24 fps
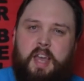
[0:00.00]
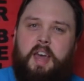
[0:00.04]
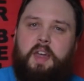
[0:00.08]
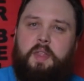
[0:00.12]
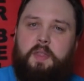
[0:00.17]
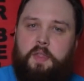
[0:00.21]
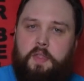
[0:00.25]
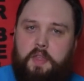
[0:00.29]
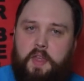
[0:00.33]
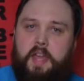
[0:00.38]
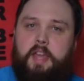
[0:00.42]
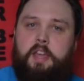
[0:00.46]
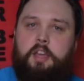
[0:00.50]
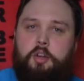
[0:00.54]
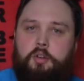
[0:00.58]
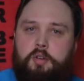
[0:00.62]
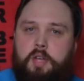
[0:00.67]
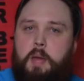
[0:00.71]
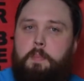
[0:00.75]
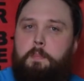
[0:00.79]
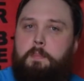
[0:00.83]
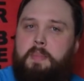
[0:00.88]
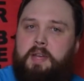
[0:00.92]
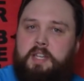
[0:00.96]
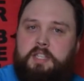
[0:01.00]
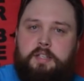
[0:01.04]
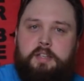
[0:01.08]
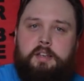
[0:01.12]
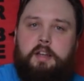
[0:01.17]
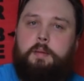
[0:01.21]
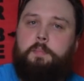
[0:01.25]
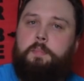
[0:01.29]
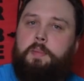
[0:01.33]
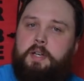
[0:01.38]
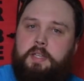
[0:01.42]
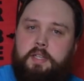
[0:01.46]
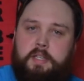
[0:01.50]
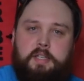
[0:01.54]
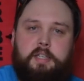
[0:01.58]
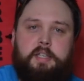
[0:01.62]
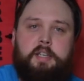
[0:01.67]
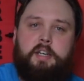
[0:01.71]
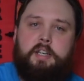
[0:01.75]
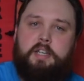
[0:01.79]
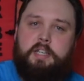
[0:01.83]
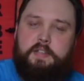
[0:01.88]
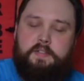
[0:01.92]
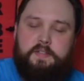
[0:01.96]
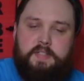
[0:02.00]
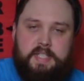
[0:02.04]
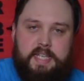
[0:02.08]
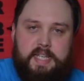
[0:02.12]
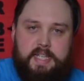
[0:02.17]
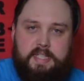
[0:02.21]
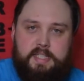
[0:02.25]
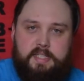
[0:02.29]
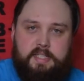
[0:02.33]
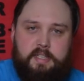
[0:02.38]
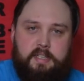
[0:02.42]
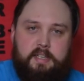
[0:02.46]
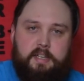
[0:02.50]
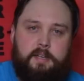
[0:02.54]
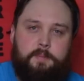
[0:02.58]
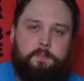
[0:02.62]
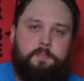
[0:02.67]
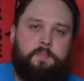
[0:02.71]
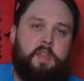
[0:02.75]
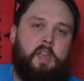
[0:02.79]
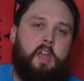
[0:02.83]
then go get measured up by the dive center.